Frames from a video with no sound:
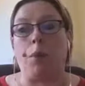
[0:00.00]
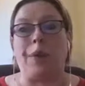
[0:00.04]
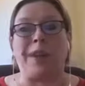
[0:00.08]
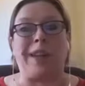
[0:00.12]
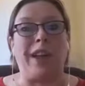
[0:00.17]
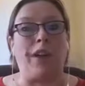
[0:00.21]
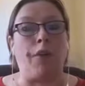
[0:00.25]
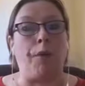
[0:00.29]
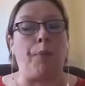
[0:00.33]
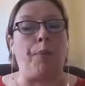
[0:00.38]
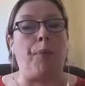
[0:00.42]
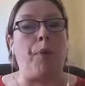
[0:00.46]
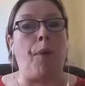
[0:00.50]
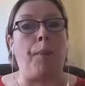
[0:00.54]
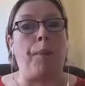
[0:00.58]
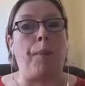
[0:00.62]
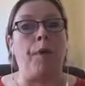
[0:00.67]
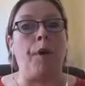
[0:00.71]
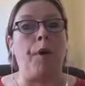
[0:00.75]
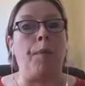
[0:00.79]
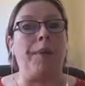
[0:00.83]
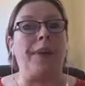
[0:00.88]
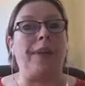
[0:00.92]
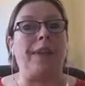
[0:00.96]
Was there a
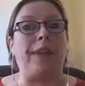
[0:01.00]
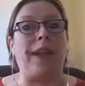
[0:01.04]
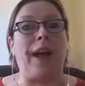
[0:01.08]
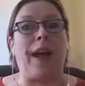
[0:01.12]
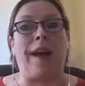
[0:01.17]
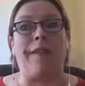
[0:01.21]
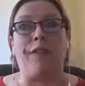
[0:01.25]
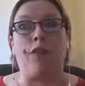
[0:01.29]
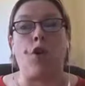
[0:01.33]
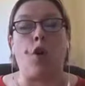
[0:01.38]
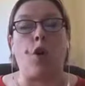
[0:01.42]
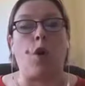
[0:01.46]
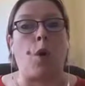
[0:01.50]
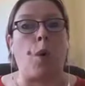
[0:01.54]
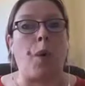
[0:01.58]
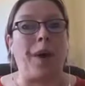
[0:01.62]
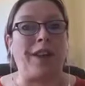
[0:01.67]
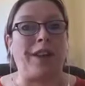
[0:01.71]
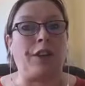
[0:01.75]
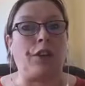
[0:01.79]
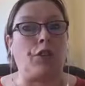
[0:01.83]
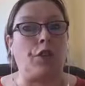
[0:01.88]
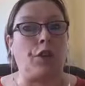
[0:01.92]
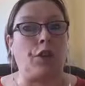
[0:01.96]
problem? Have you got
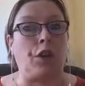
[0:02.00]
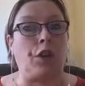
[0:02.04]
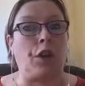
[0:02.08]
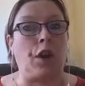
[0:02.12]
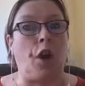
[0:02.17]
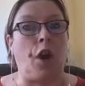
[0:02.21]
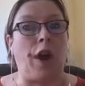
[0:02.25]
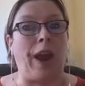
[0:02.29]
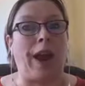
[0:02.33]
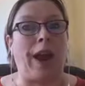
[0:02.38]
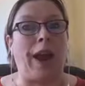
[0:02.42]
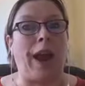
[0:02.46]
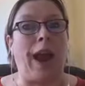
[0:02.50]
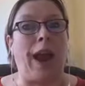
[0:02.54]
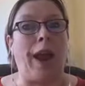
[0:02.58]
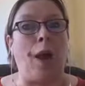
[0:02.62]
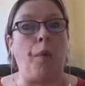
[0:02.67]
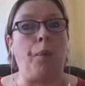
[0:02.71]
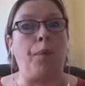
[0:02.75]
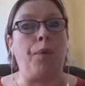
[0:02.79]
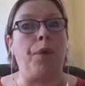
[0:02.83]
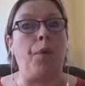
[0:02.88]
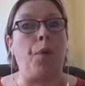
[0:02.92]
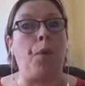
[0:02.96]
questions that I can
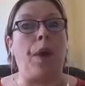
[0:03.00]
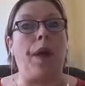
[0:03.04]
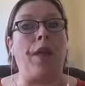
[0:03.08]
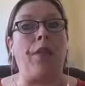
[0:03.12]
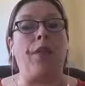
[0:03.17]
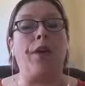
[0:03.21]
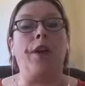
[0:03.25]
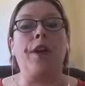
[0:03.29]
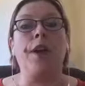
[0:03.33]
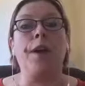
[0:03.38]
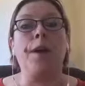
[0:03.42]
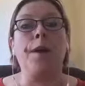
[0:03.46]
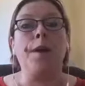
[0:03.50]
help you with?